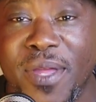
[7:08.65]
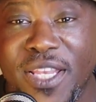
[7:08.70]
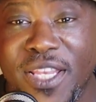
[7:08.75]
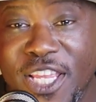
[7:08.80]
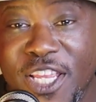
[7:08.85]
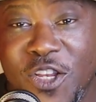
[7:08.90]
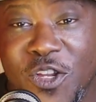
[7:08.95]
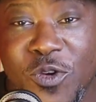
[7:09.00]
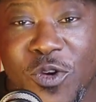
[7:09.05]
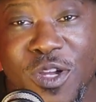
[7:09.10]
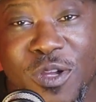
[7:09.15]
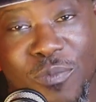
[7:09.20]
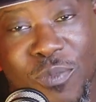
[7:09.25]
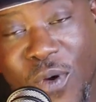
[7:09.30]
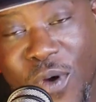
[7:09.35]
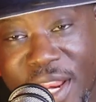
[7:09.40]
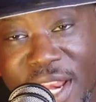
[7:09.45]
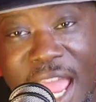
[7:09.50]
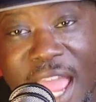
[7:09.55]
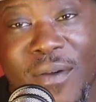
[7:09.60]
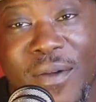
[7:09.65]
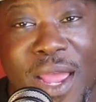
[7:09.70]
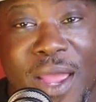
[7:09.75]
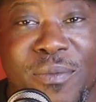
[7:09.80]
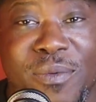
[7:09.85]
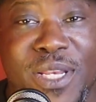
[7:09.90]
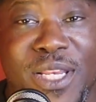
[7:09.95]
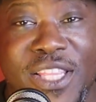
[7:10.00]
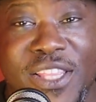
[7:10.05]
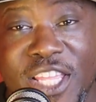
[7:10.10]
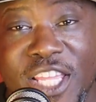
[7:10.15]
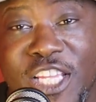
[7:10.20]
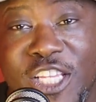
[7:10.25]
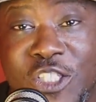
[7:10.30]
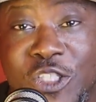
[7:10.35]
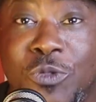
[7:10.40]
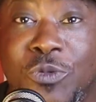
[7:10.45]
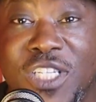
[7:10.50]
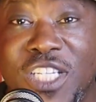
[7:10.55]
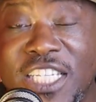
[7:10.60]
and then you can point out how many
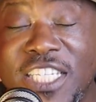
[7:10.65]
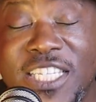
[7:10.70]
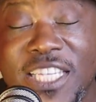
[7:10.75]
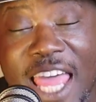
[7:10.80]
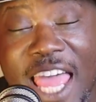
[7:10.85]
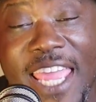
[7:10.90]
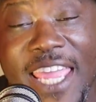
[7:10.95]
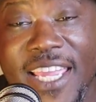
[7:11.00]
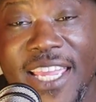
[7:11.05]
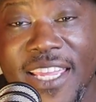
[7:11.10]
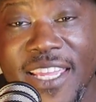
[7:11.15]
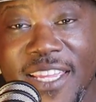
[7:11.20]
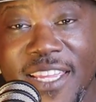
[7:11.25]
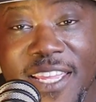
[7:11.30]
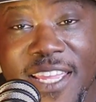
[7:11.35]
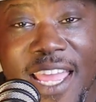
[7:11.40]
things you dislike